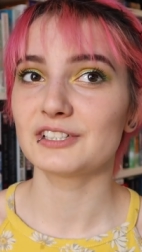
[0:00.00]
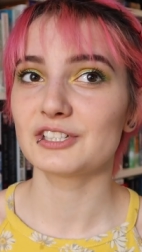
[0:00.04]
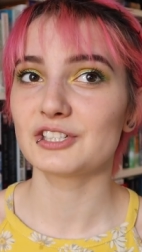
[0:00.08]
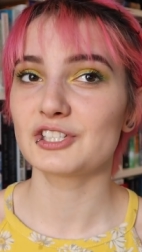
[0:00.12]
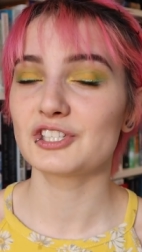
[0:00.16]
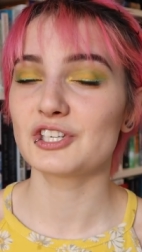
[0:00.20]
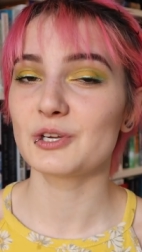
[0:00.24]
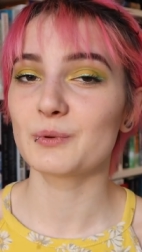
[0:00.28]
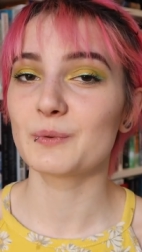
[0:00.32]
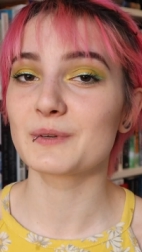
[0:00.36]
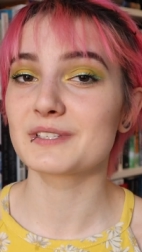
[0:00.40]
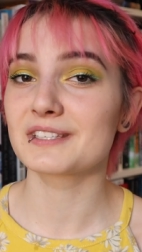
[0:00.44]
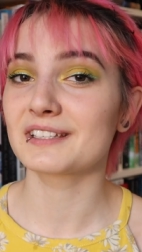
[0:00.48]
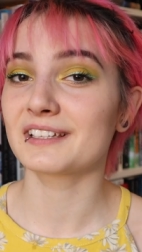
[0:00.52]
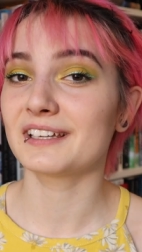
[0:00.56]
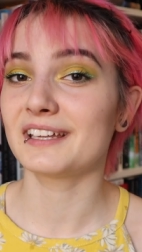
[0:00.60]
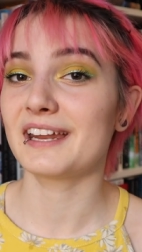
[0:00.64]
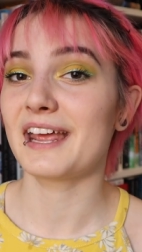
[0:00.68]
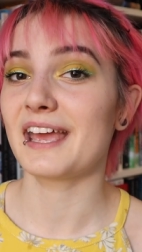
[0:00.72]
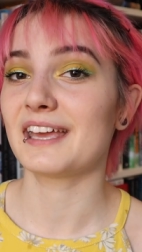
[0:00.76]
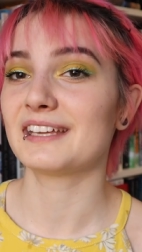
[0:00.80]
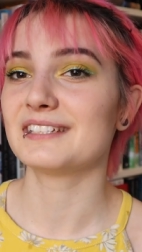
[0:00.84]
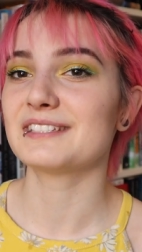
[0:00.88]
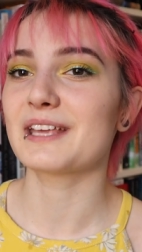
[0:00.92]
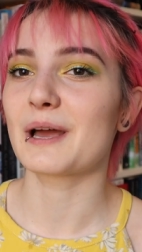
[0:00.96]
she wasn't
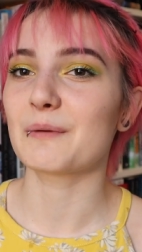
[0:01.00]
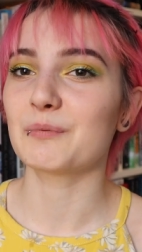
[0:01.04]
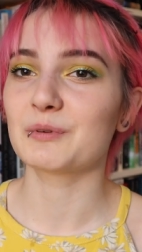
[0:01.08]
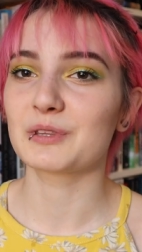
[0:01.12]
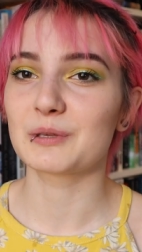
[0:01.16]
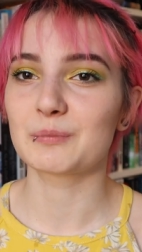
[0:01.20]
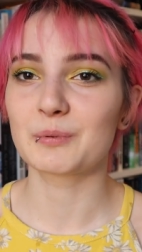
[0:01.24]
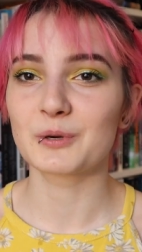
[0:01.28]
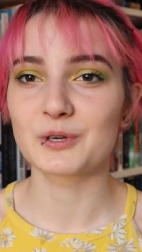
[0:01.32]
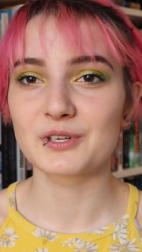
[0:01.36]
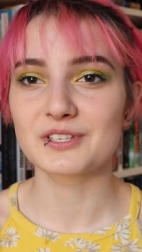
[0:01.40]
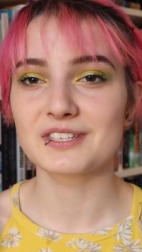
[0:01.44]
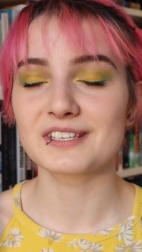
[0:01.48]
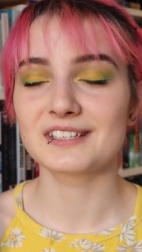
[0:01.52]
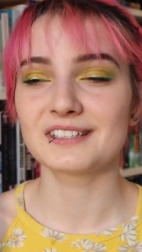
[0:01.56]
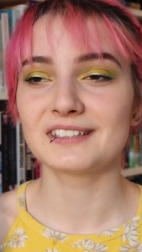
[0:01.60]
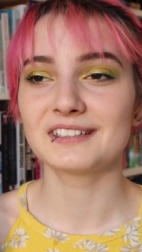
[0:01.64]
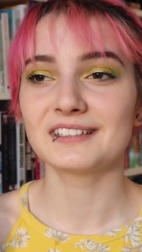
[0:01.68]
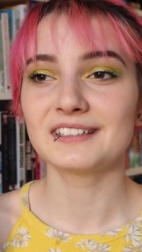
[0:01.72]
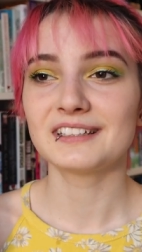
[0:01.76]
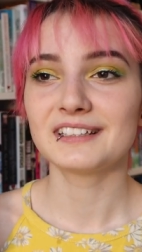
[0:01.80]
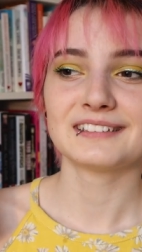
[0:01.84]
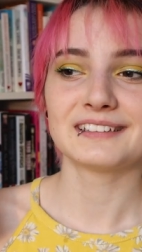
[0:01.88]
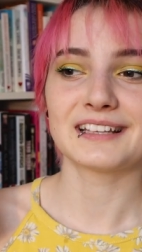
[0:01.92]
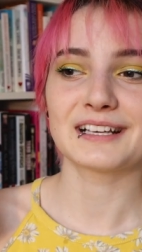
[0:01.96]
gonna end up with the
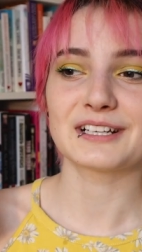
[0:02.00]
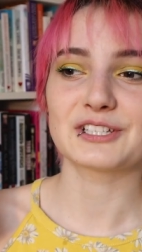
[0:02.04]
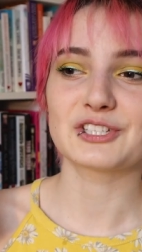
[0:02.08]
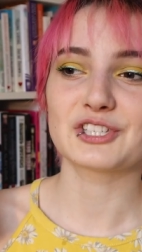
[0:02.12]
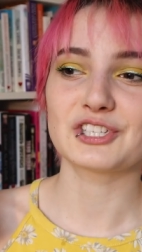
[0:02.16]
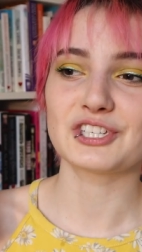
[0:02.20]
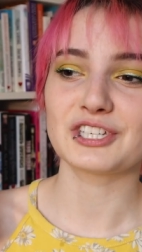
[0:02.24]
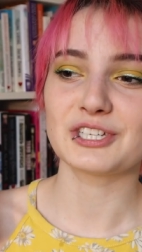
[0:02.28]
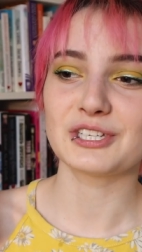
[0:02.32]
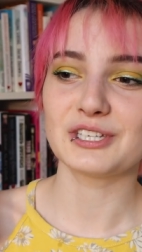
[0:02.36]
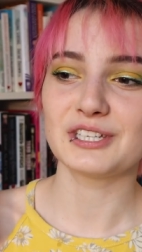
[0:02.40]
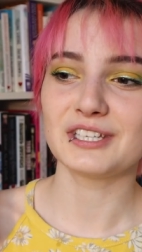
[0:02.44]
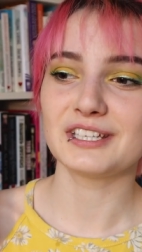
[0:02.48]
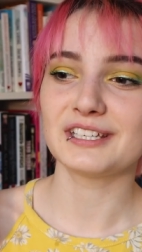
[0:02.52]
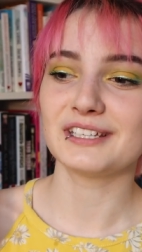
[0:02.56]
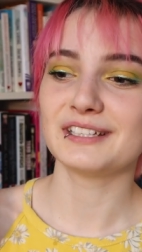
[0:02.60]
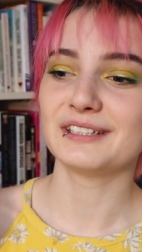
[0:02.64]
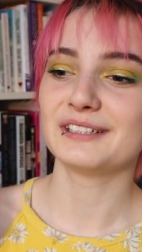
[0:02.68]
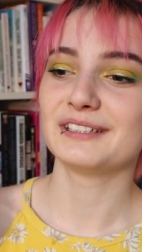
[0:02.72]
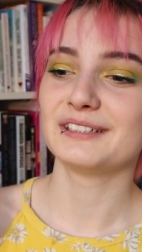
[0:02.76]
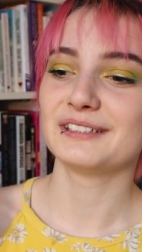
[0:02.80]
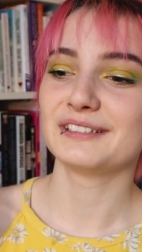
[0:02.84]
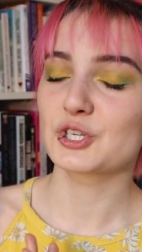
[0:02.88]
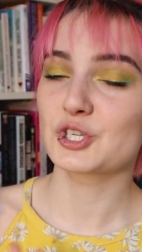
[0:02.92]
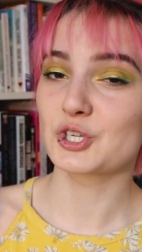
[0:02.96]
person that
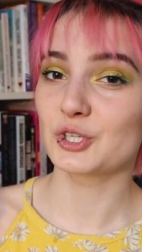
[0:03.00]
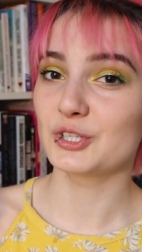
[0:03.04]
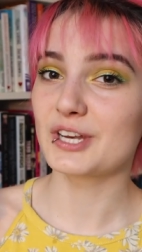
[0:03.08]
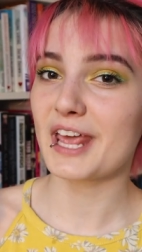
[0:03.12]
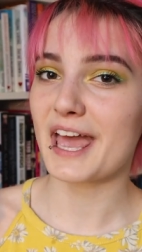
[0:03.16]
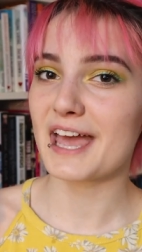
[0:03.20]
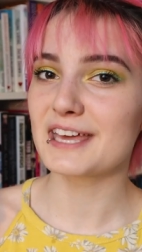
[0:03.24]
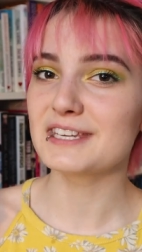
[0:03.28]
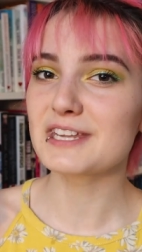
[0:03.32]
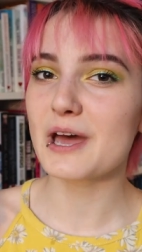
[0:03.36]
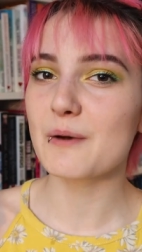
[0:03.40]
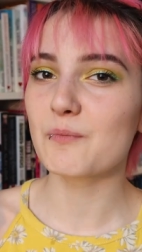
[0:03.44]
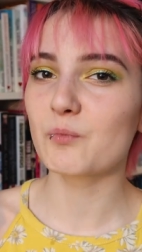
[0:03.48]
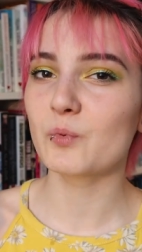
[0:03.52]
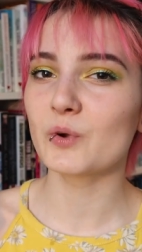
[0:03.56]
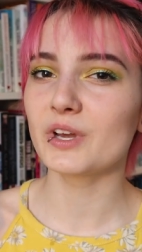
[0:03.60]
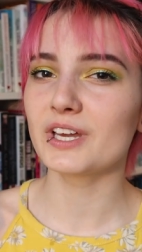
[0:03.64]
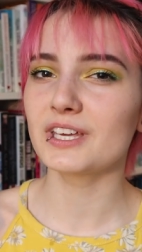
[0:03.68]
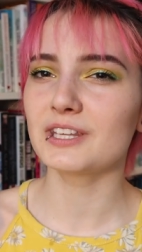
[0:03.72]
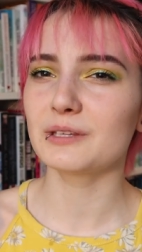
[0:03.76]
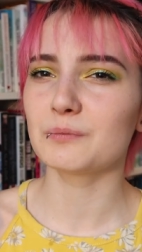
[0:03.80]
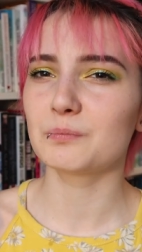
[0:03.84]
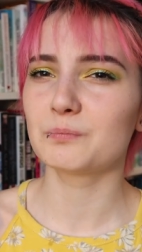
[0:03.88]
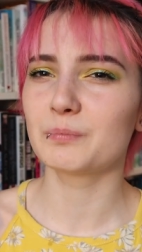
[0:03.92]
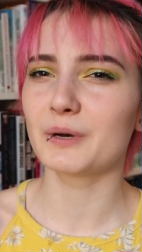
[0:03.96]
she should end up
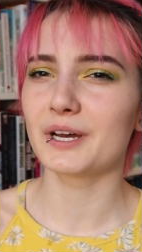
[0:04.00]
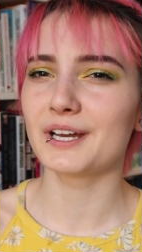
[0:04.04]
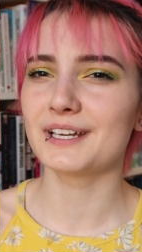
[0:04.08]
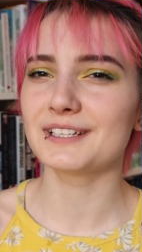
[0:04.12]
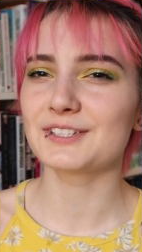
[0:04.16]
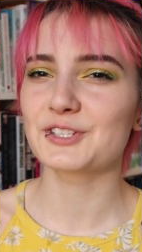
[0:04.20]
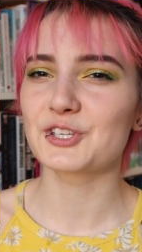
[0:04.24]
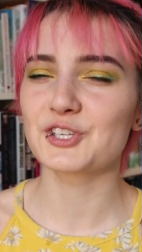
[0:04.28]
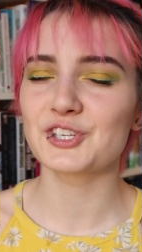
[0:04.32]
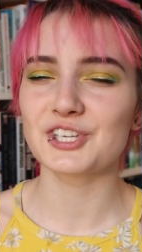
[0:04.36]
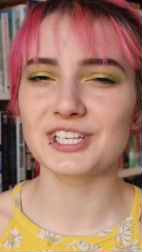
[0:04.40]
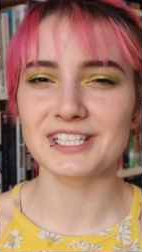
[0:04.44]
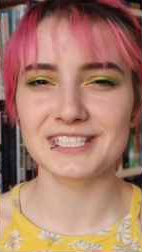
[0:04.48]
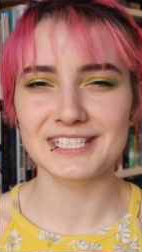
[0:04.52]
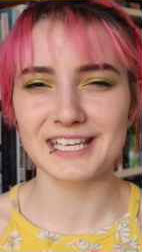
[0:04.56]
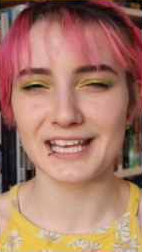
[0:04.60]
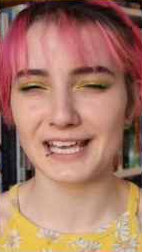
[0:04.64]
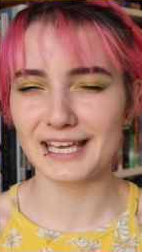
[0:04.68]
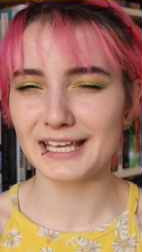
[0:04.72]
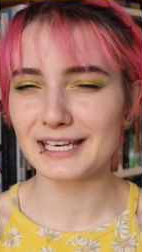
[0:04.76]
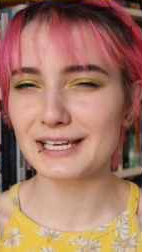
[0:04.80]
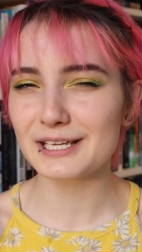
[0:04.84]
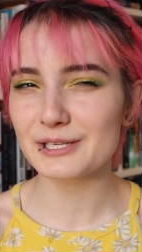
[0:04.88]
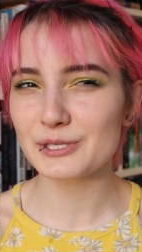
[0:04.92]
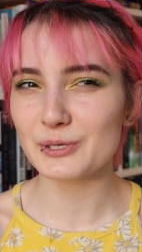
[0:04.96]
with, but she
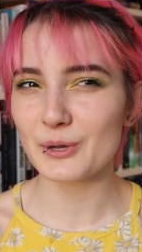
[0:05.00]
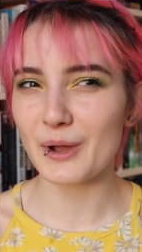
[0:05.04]
did.